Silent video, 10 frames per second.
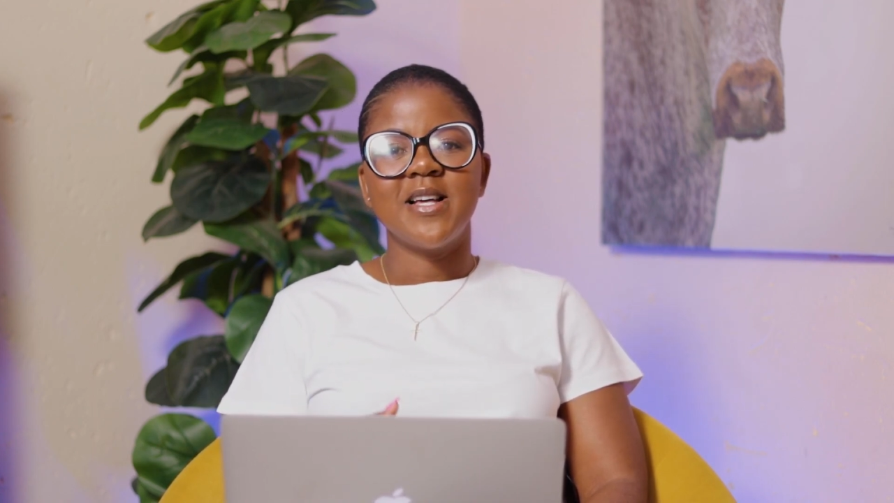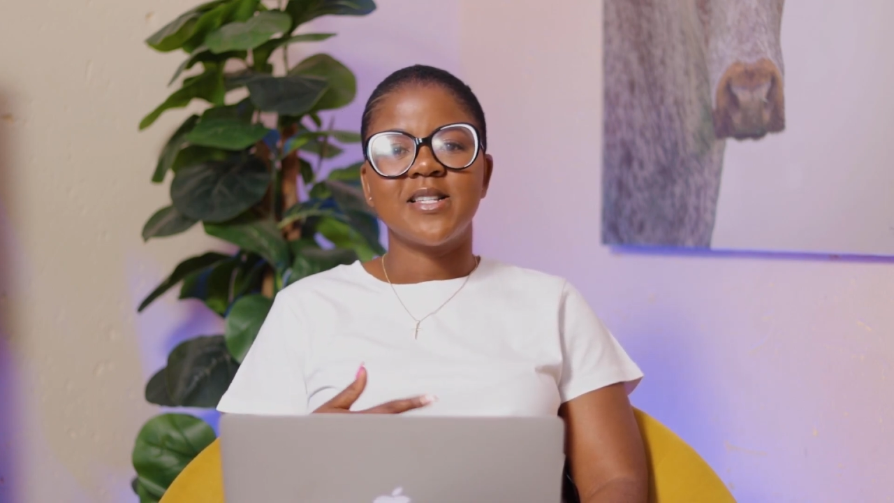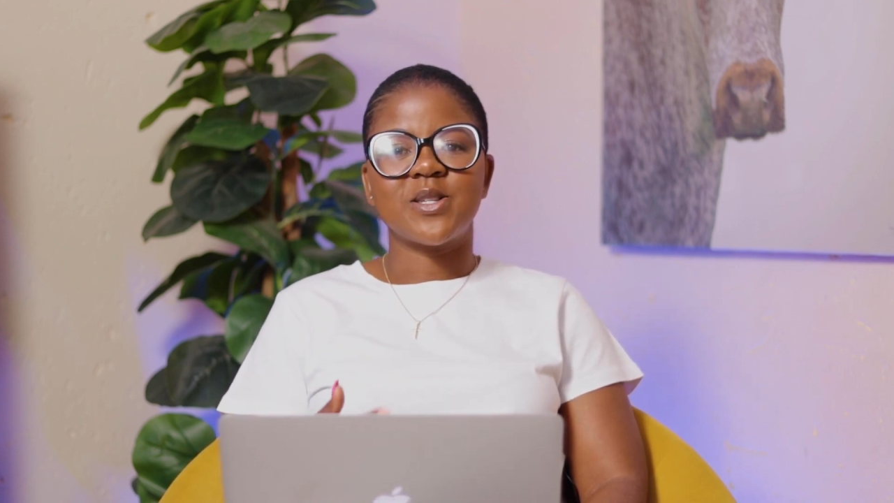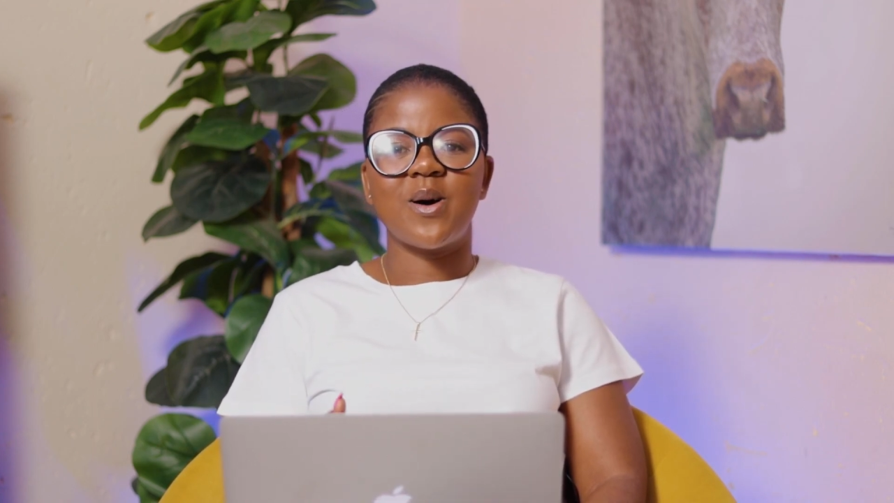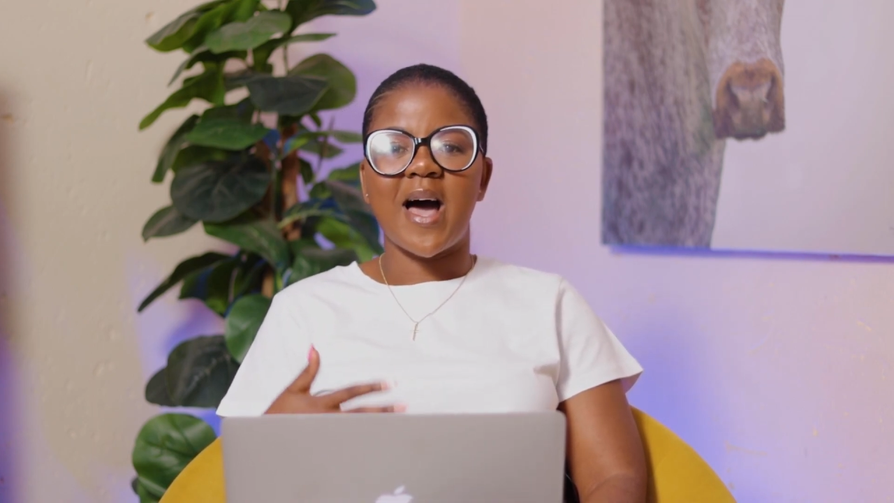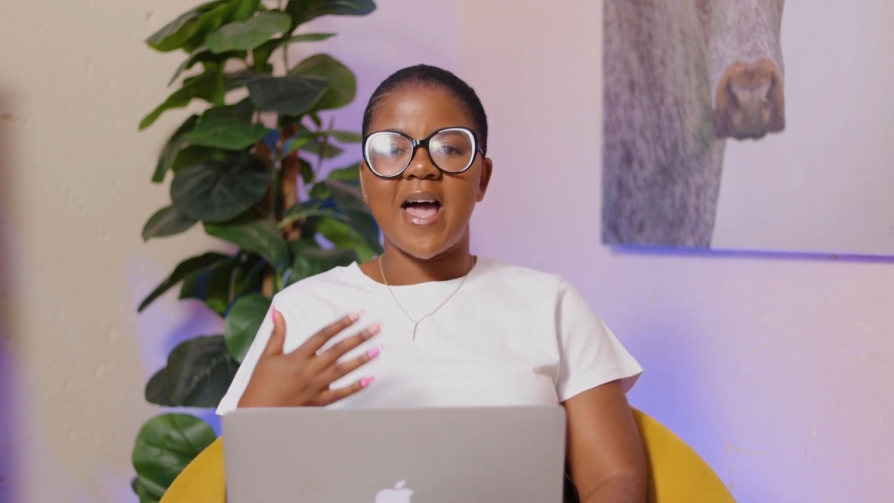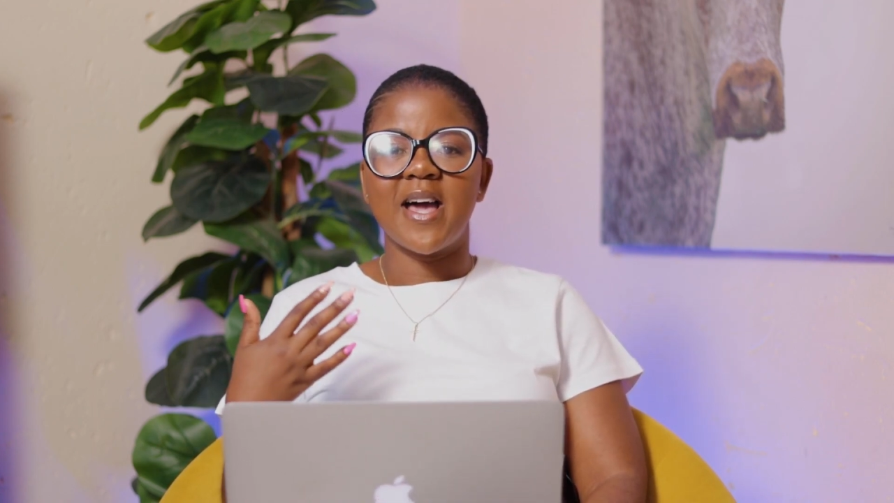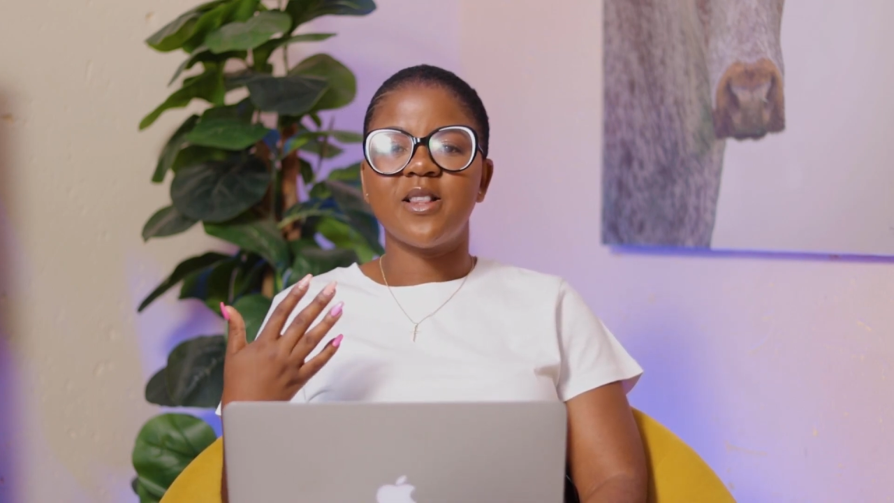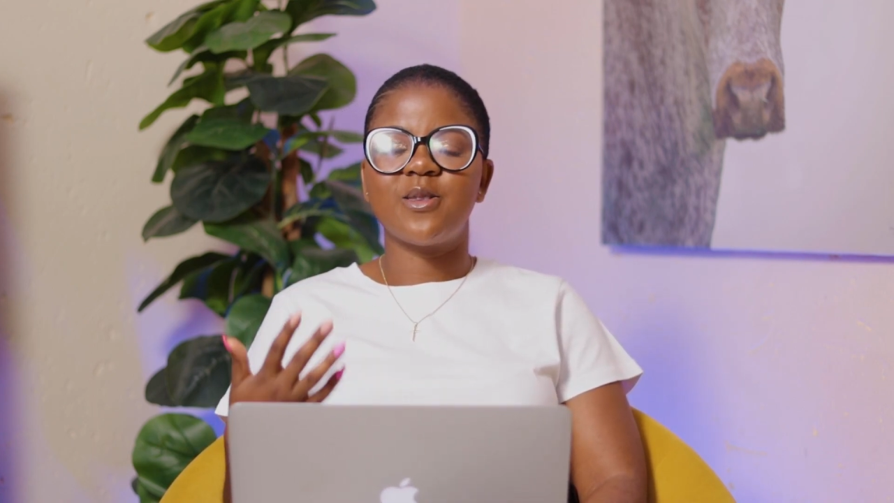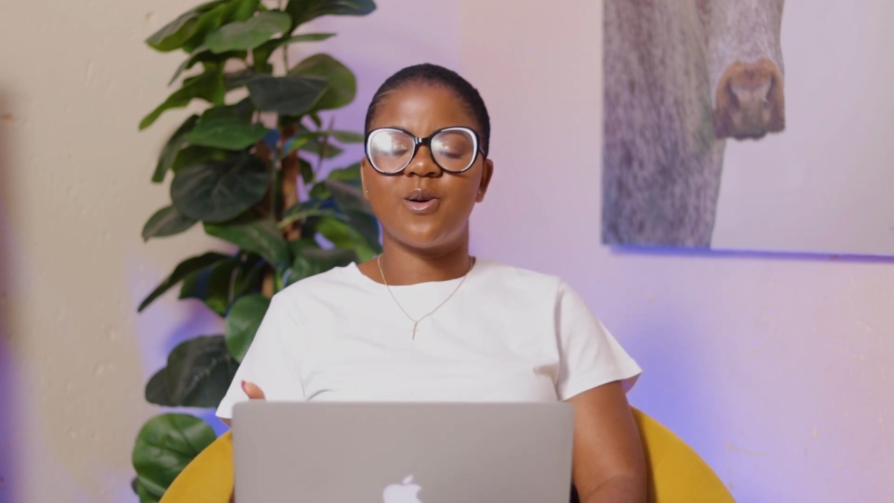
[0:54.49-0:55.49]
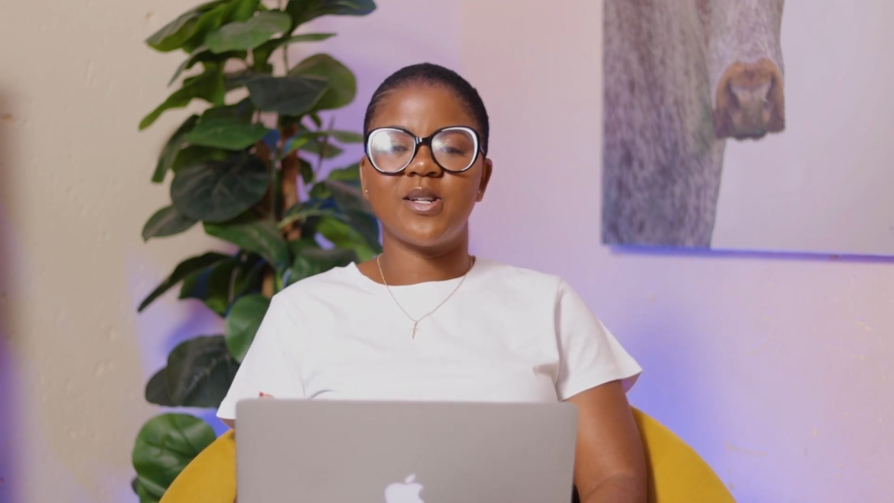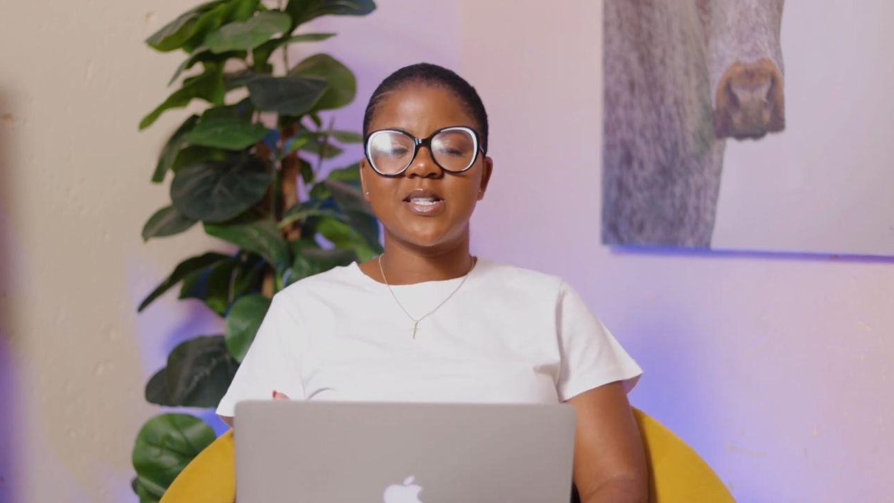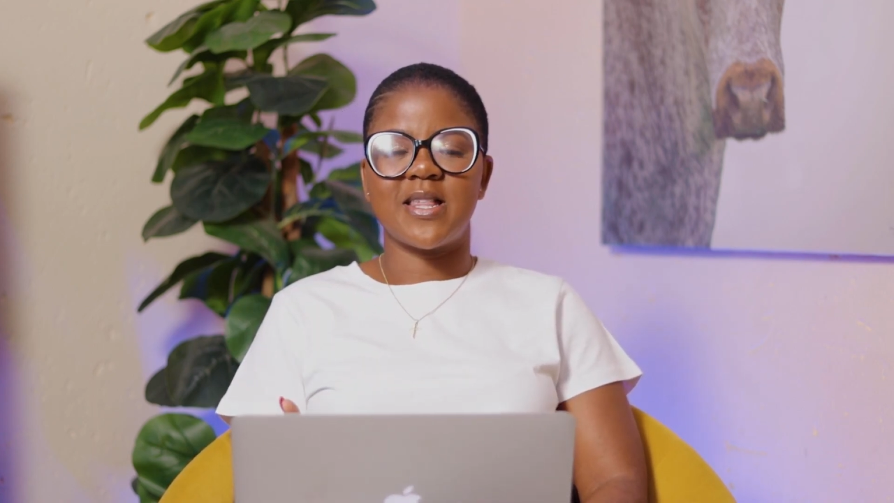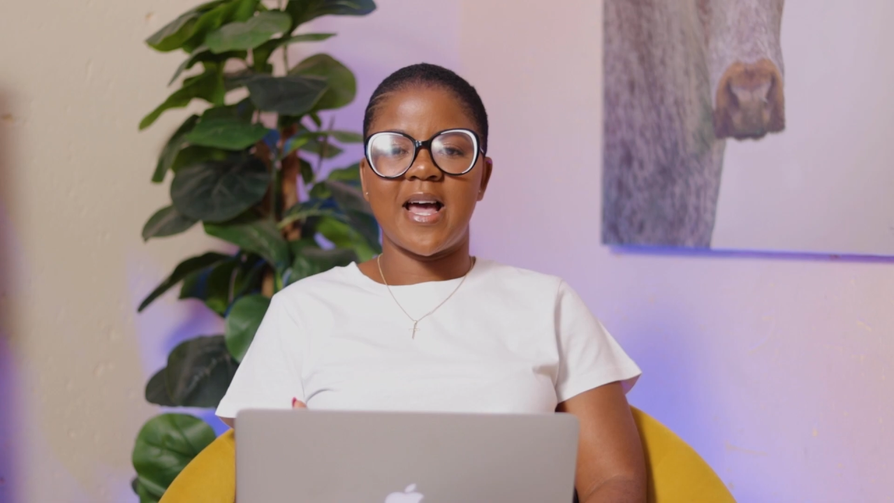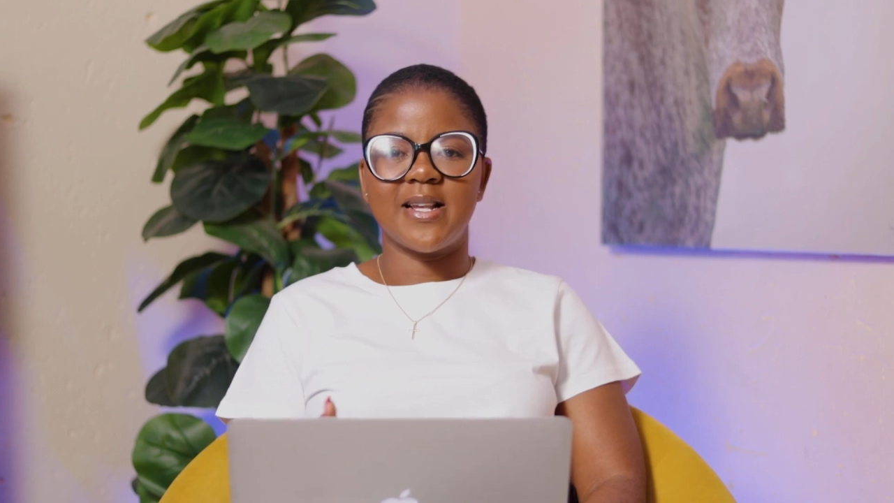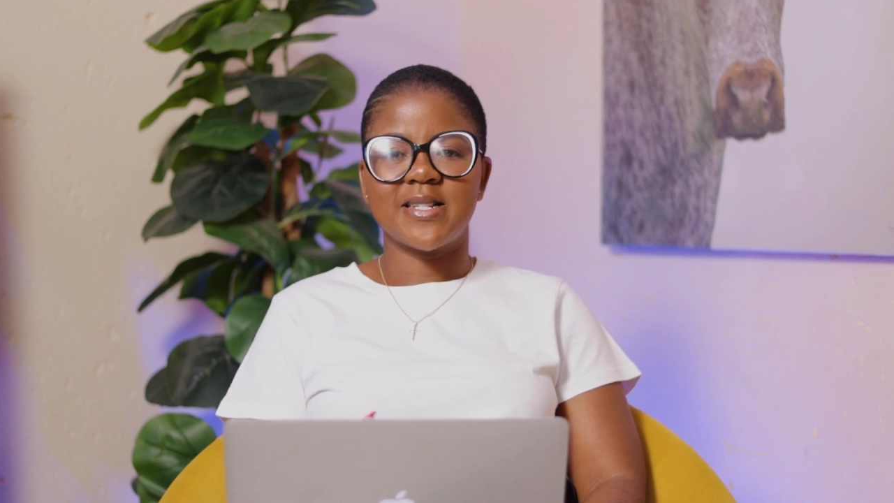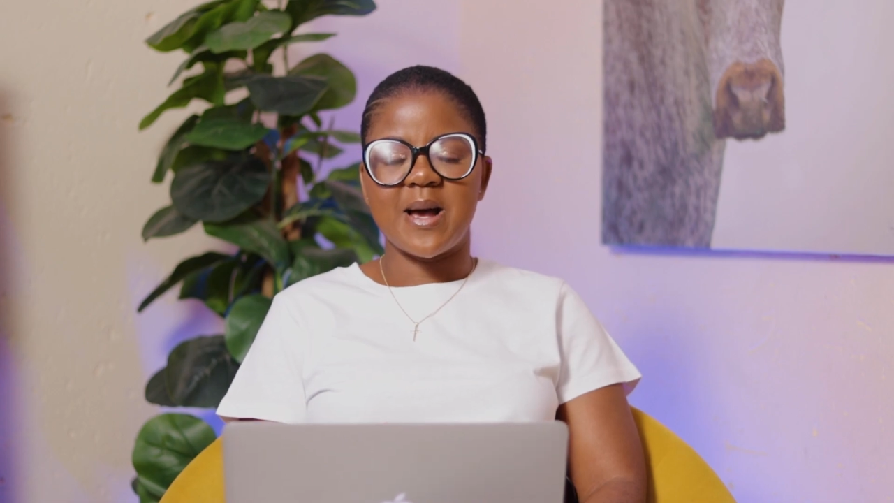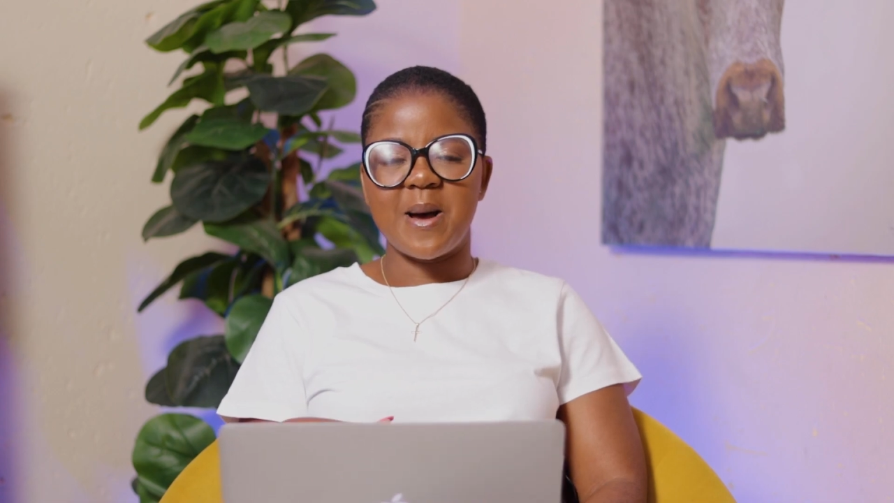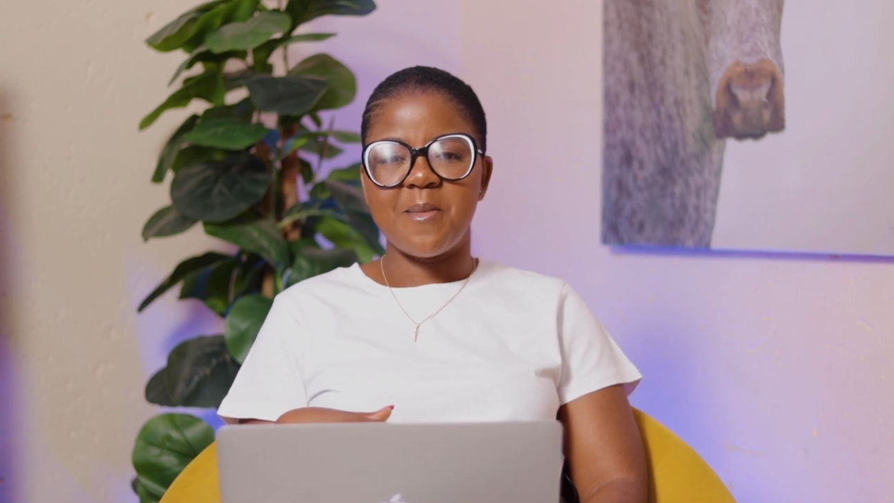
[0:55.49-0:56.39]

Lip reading: So I had thought that